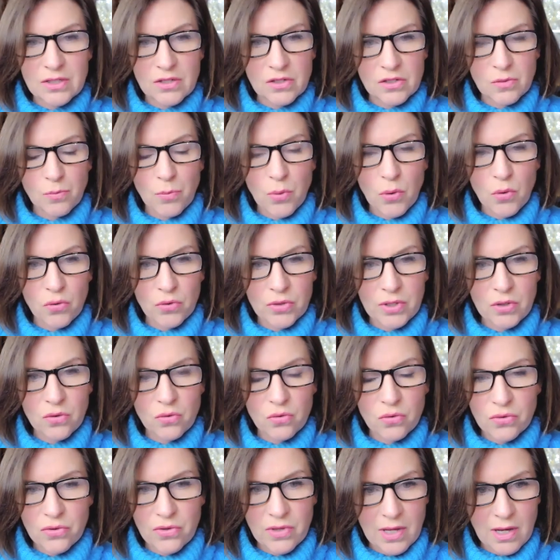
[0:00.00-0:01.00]
to support the
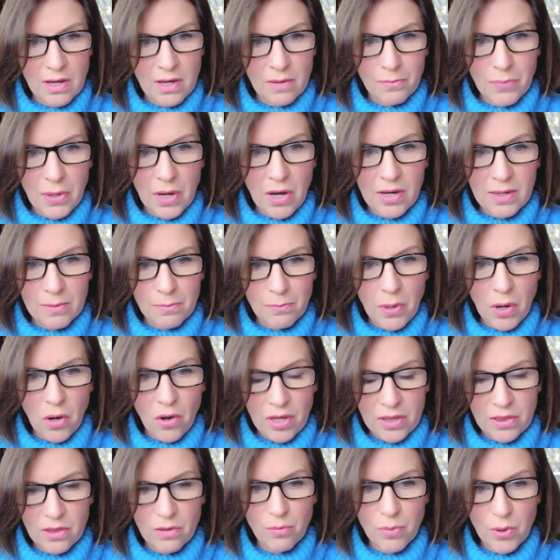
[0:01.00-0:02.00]
author by
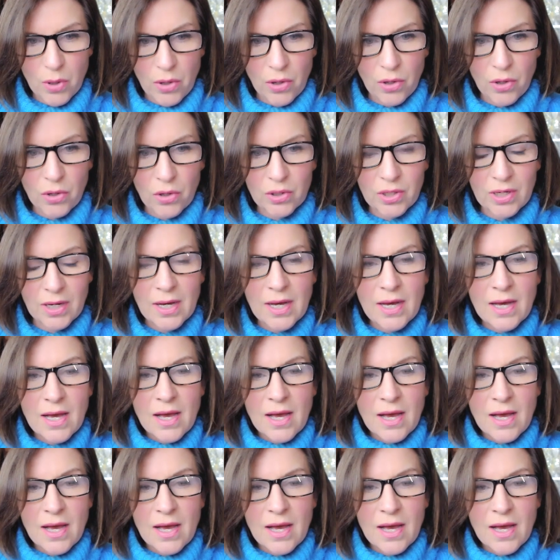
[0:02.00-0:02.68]
buying the book.